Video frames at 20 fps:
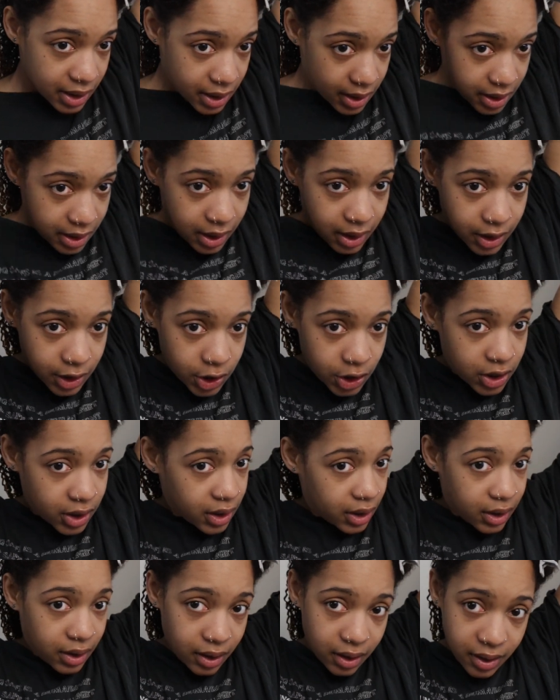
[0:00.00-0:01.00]
this section.
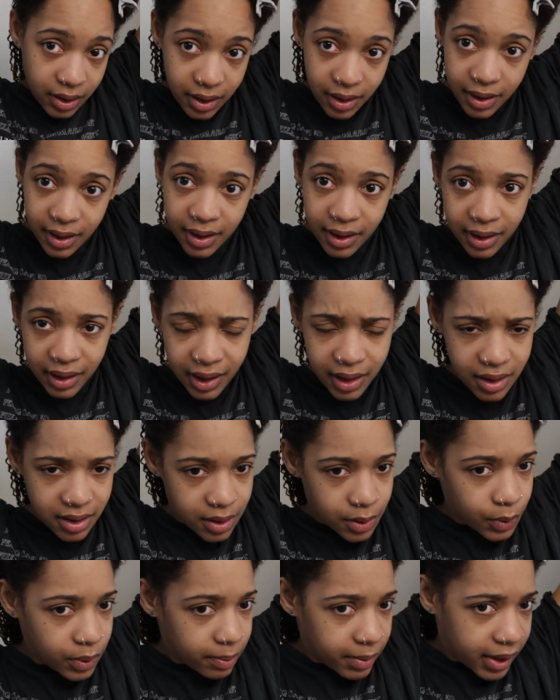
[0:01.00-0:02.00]
Guys,
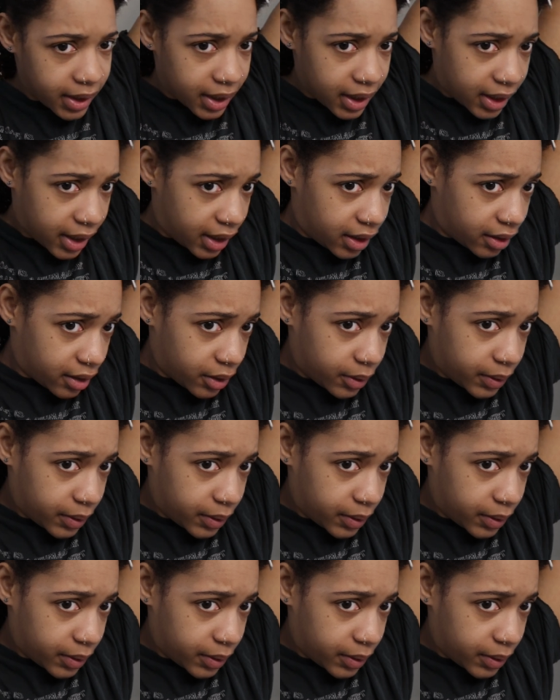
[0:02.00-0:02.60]
this went by kind of